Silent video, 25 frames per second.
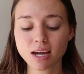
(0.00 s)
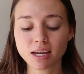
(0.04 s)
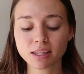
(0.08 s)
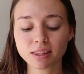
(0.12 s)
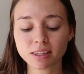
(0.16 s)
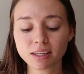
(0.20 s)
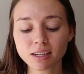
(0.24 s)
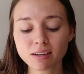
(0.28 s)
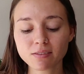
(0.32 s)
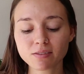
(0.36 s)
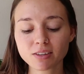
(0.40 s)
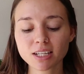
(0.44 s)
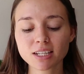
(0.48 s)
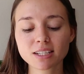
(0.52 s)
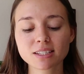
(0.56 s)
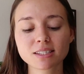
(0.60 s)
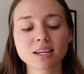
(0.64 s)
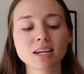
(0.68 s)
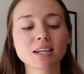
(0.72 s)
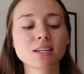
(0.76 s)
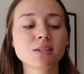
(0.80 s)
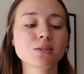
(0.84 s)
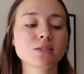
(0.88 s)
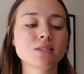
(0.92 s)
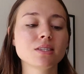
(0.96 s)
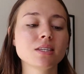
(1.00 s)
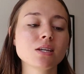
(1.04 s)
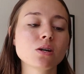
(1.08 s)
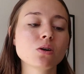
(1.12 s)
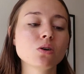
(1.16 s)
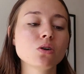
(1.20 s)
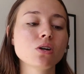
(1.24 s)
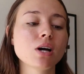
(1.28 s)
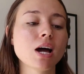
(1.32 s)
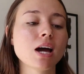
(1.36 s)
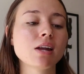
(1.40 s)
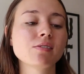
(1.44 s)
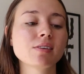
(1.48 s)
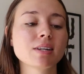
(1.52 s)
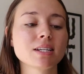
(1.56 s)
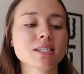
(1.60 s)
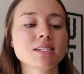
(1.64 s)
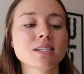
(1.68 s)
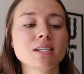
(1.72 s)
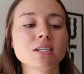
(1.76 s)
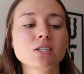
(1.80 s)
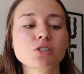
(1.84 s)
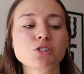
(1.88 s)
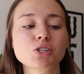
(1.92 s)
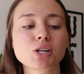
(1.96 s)
In the evenings, I use the old
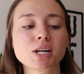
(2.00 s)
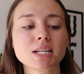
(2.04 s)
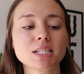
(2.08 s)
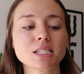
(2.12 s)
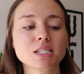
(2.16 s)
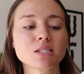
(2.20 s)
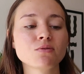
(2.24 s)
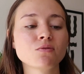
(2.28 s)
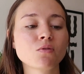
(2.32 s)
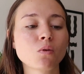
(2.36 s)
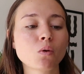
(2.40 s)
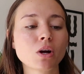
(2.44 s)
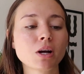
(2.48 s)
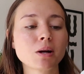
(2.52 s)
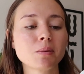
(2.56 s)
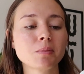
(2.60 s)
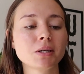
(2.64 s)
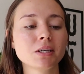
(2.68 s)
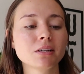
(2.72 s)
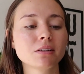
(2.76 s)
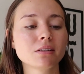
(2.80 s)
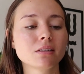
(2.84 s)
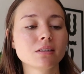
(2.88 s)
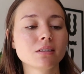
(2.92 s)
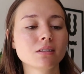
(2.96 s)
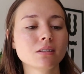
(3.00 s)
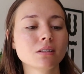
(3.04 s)
Henriksen Transform.